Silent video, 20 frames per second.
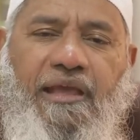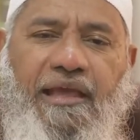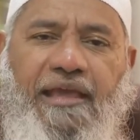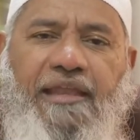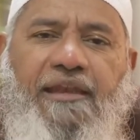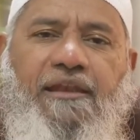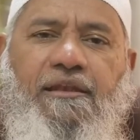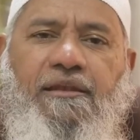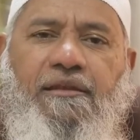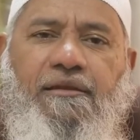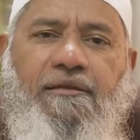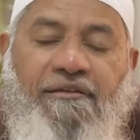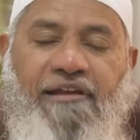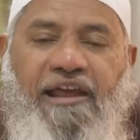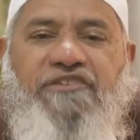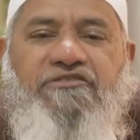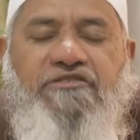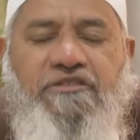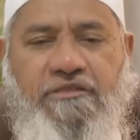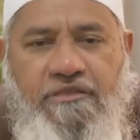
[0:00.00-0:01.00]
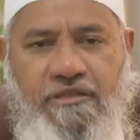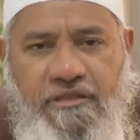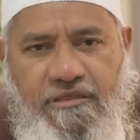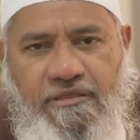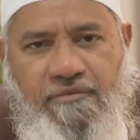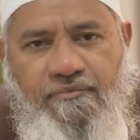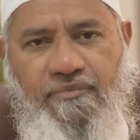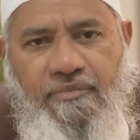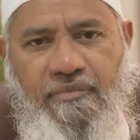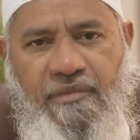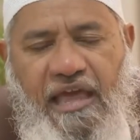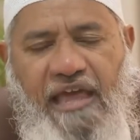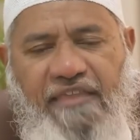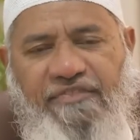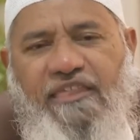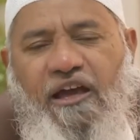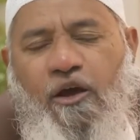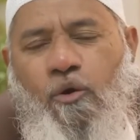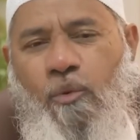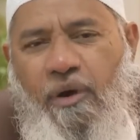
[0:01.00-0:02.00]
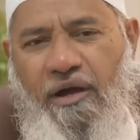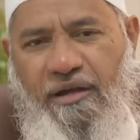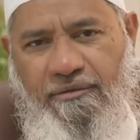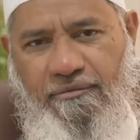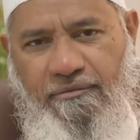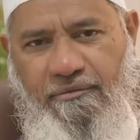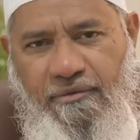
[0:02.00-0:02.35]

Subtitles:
in righteousness and taqwa.